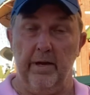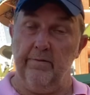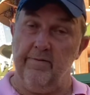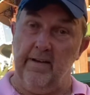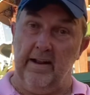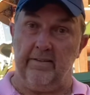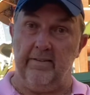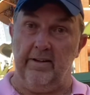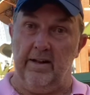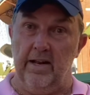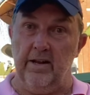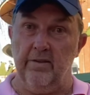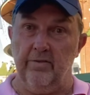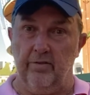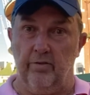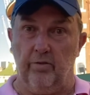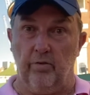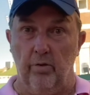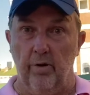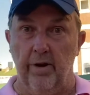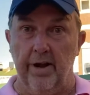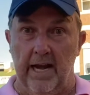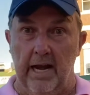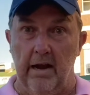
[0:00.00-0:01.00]
In fact, it hit his
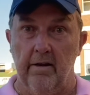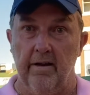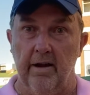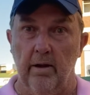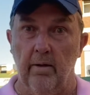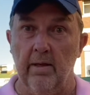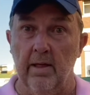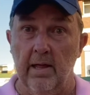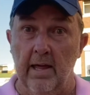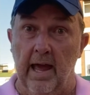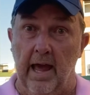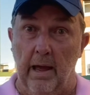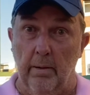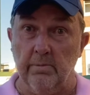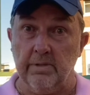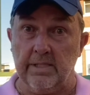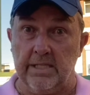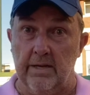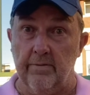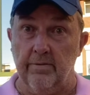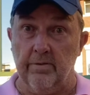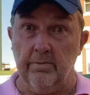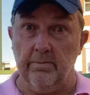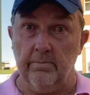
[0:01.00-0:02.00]
groin area and was
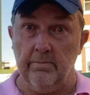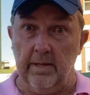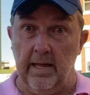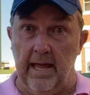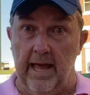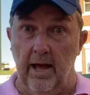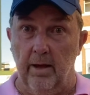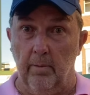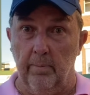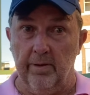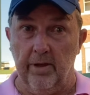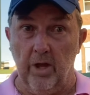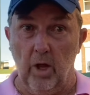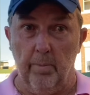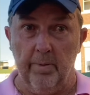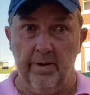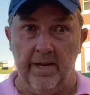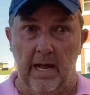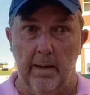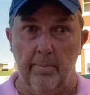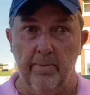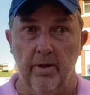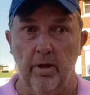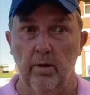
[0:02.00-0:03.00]
given
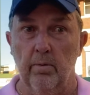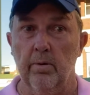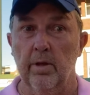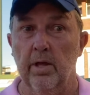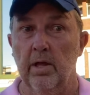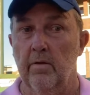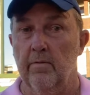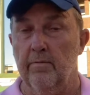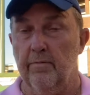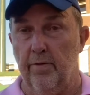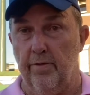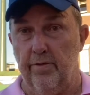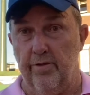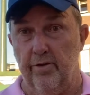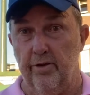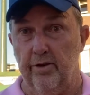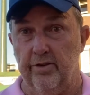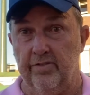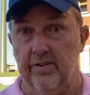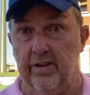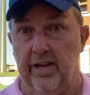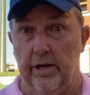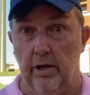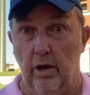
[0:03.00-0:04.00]
LBW for
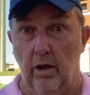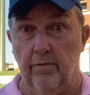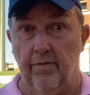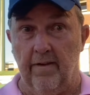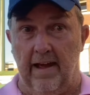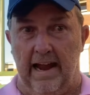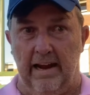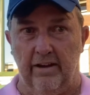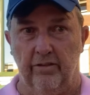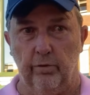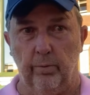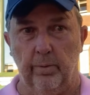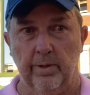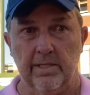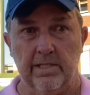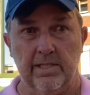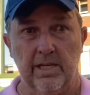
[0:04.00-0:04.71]
13 off Ashwin.